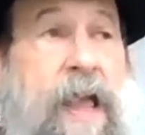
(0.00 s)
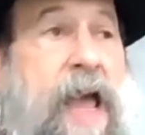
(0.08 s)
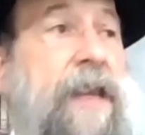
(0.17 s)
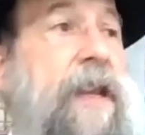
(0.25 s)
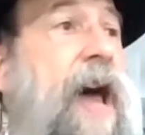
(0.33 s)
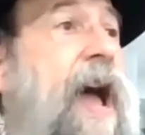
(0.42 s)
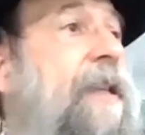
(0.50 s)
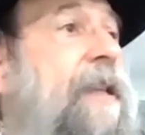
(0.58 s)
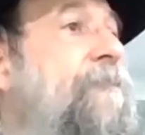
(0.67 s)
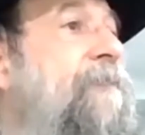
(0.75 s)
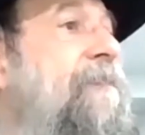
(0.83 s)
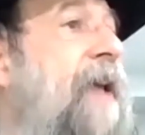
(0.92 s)
and an
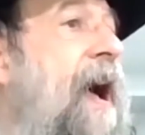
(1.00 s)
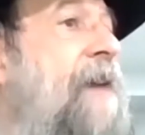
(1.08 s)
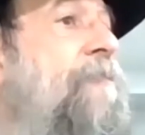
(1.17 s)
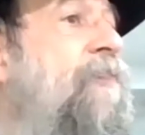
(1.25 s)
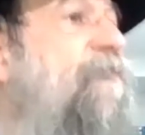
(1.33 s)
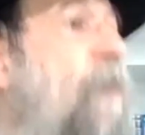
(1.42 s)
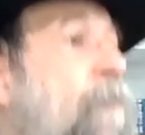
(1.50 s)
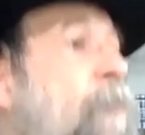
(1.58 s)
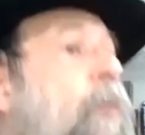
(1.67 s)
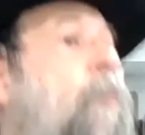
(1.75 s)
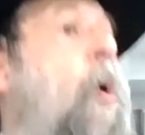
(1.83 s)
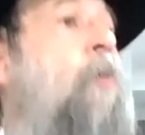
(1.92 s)
item that comes from
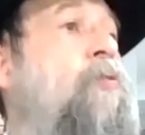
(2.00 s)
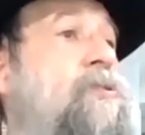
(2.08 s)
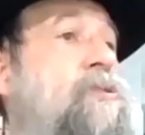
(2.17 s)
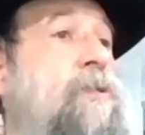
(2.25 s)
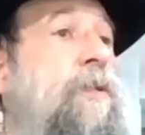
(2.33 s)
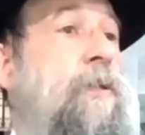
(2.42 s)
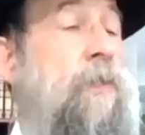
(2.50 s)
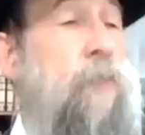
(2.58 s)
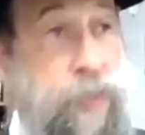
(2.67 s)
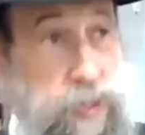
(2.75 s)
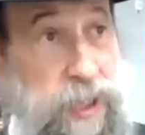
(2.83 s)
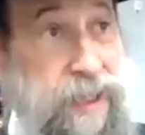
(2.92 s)
growth,
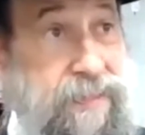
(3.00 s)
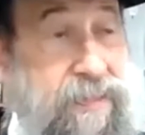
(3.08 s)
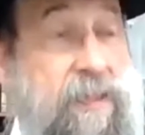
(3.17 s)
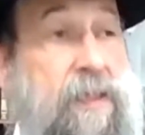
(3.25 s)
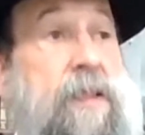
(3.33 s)
which is